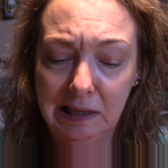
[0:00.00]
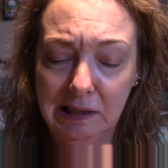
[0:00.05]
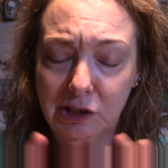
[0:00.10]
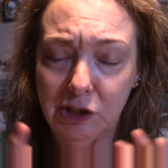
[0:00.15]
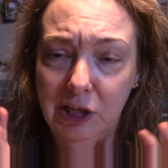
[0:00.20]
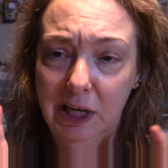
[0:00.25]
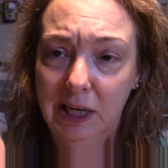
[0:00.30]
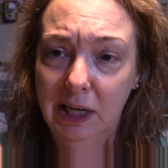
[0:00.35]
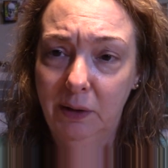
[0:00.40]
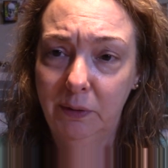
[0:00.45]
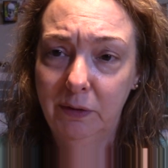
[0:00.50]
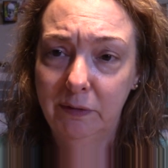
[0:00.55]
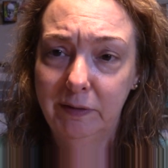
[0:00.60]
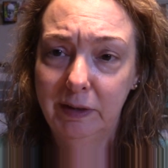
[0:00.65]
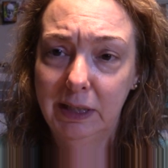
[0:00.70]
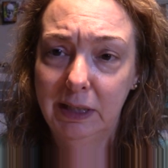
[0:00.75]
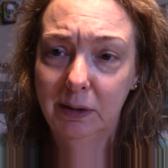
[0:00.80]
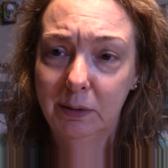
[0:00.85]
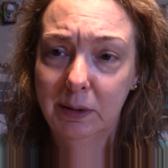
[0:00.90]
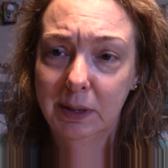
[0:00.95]
Check out the
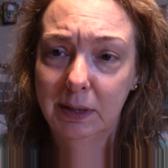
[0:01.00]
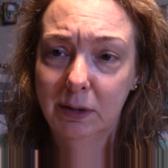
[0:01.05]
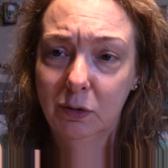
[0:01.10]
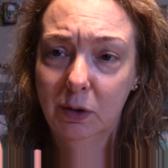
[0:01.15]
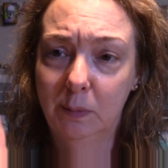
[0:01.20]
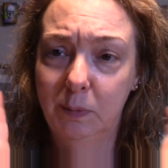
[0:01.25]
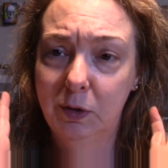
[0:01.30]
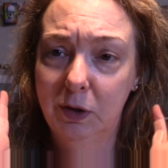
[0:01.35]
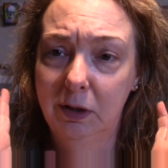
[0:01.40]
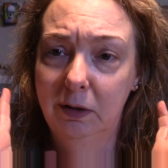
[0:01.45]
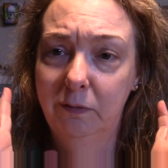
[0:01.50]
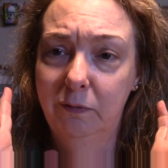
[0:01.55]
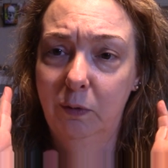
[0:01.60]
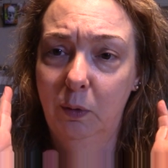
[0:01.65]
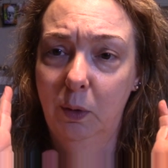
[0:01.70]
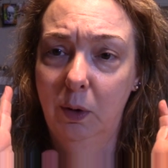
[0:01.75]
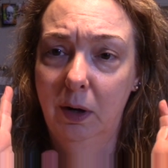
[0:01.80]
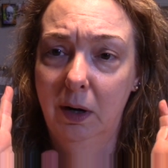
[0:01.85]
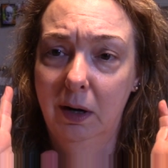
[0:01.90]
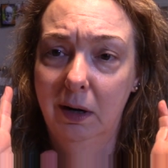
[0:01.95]
video description
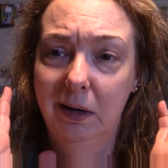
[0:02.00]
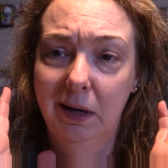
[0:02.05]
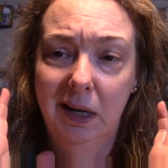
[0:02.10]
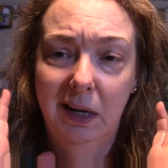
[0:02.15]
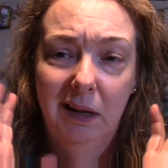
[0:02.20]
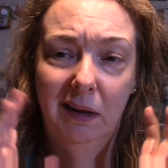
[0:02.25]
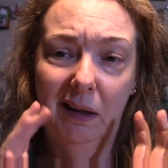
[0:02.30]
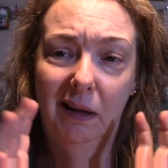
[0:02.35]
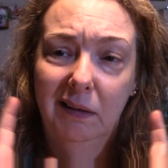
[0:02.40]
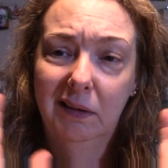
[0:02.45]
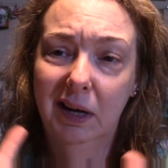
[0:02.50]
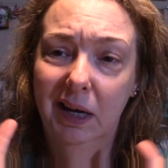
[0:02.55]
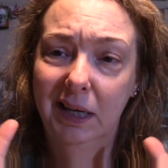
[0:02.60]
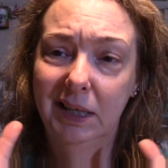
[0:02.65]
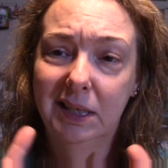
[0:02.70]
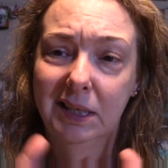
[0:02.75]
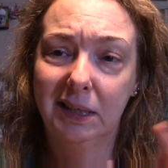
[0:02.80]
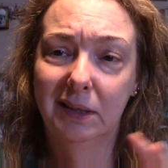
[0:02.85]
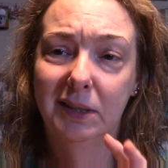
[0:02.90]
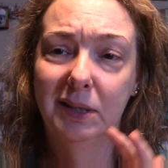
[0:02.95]
for all
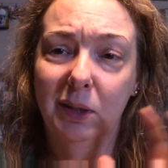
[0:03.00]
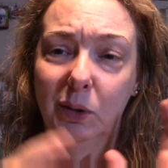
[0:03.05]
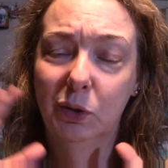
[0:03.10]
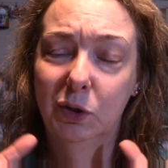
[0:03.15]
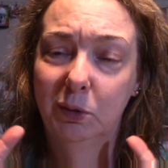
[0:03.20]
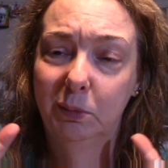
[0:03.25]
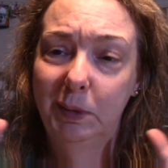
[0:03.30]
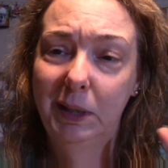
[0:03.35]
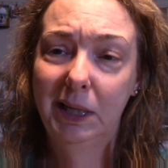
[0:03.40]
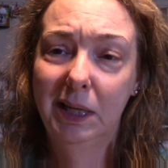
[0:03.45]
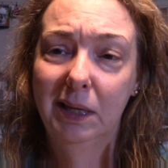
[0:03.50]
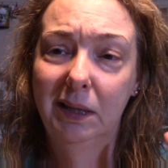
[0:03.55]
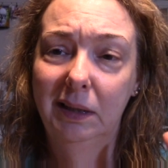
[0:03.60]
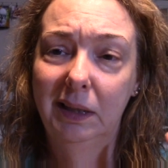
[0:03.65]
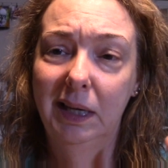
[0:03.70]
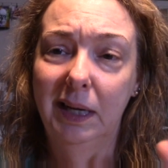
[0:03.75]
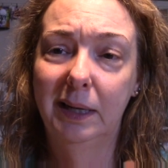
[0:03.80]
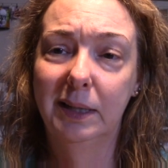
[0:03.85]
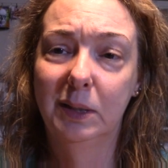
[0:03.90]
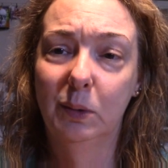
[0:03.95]
kinds of social media
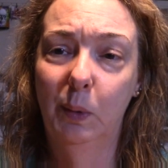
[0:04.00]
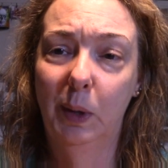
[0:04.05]
links,